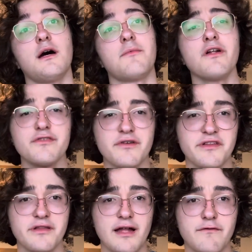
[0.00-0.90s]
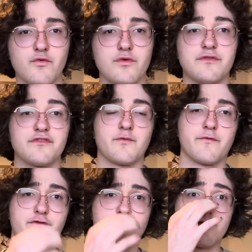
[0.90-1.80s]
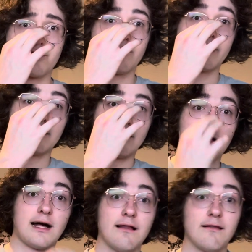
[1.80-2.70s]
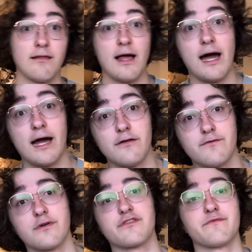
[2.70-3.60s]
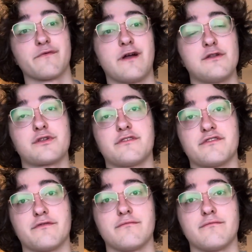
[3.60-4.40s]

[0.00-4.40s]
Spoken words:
It also has a lot of words from French, like a lot of words from French, because